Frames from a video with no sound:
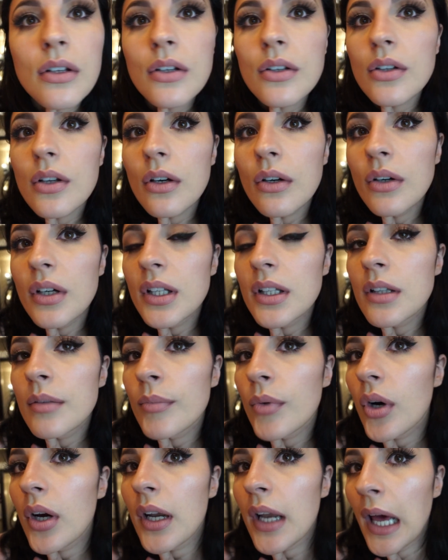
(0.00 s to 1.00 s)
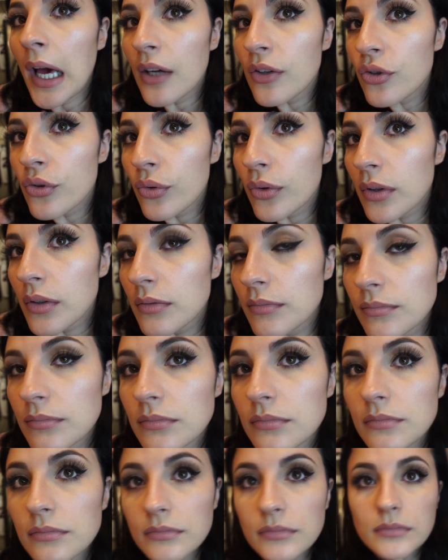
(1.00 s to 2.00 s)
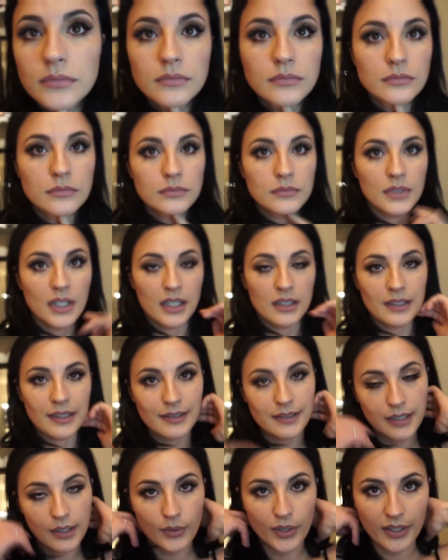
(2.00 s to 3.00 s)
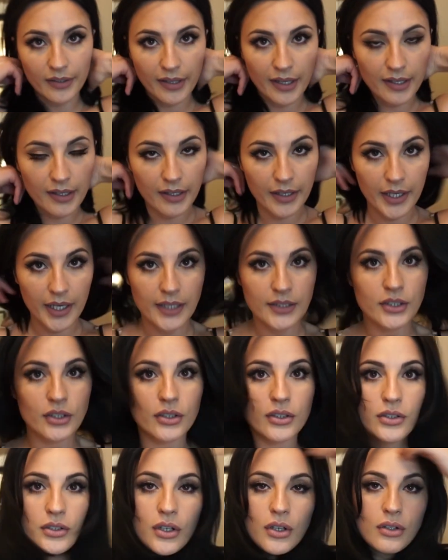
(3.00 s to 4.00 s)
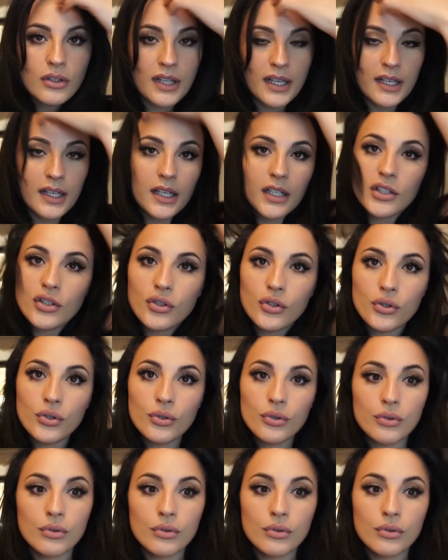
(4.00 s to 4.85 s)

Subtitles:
So it's more natural. And that's how I like it. I just don't like it too.